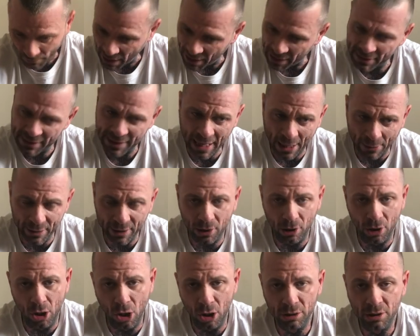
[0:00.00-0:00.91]
see how it
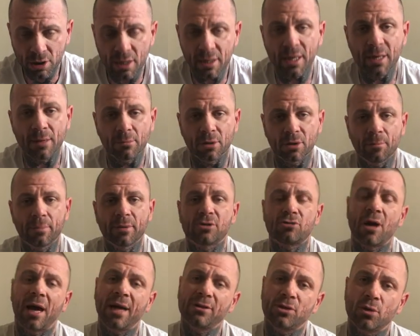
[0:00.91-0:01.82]
goes, and then I'm going to be
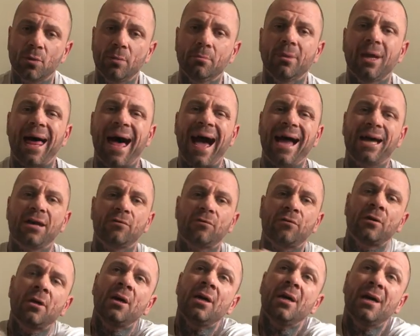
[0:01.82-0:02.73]
trying to do them
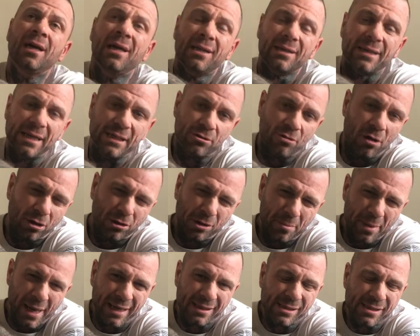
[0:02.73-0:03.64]
live. These are all going
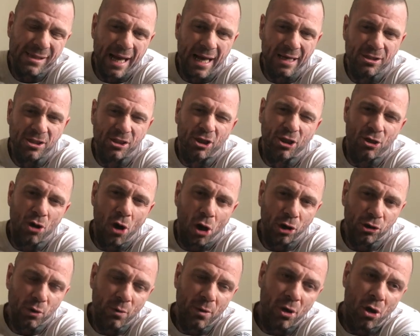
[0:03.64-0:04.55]
to be exercises you can
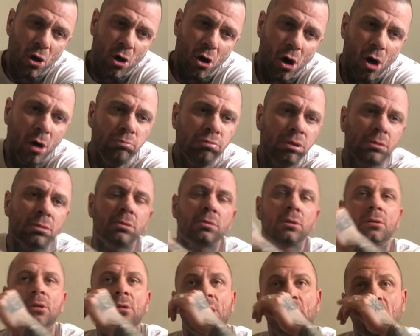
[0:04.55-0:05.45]
all do at home.
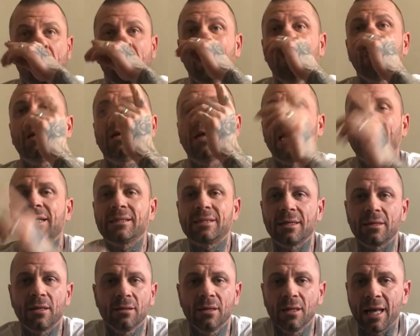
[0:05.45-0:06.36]
Like I
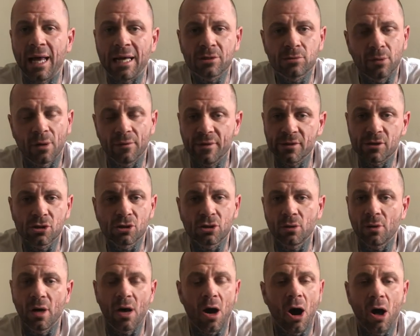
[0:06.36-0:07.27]
said on the last one,
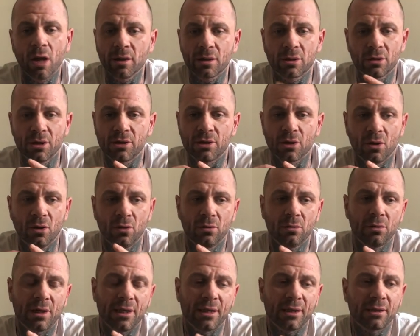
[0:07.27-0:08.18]
all they're going to
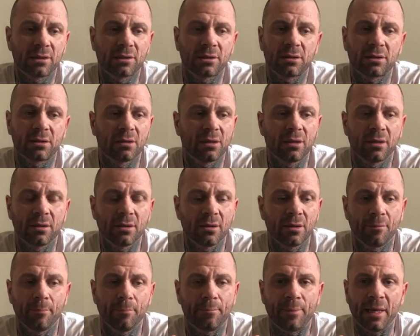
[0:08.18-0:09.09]
do is
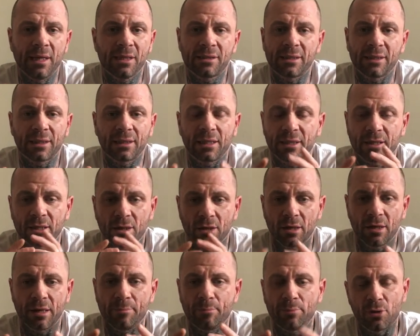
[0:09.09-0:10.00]
basically you're going
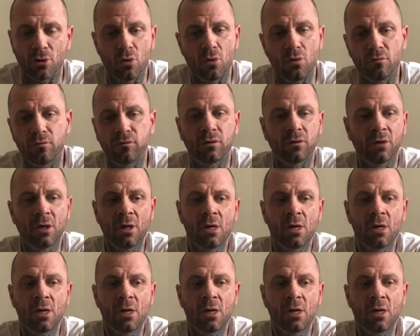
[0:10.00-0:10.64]
to improve